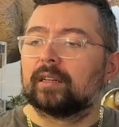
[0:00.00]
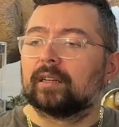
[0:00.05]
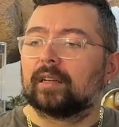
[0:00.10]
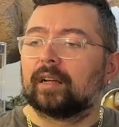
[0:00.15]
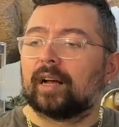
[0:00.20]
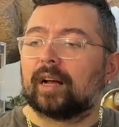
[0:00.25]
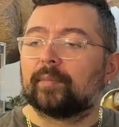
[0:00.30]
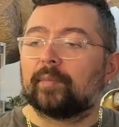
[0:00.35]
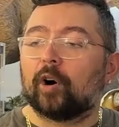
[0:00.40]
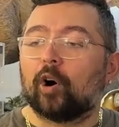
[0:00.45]

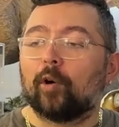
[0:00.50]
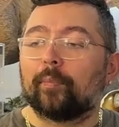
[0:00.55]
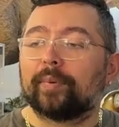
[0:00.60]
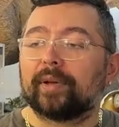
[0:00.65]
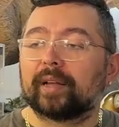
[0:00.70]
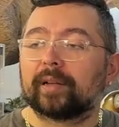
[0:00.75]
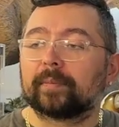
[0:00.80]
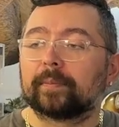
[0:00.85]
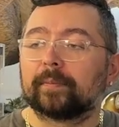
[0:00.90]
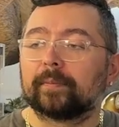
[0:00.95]
I'm
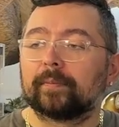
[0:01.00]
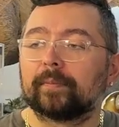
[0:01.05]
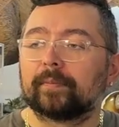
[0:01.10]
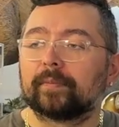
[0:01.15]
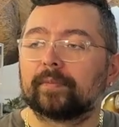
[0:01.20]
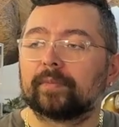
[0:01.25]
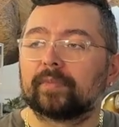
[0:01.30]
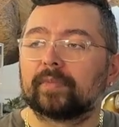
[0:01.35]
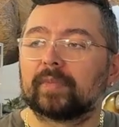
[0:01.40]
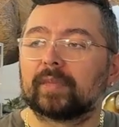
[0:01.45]
hoping
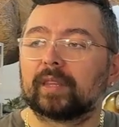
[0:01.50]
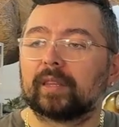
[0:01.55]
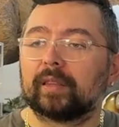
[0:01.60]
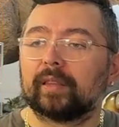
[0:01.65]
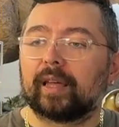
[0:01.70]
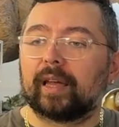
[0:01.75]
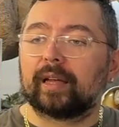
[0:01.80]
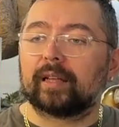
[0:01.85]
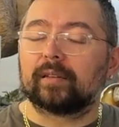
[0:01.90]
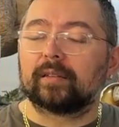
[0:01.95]

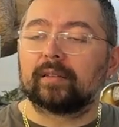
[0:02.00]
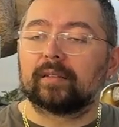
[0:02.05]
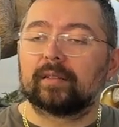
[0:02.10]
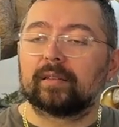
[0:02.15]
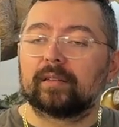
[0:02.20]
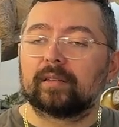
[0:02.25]
that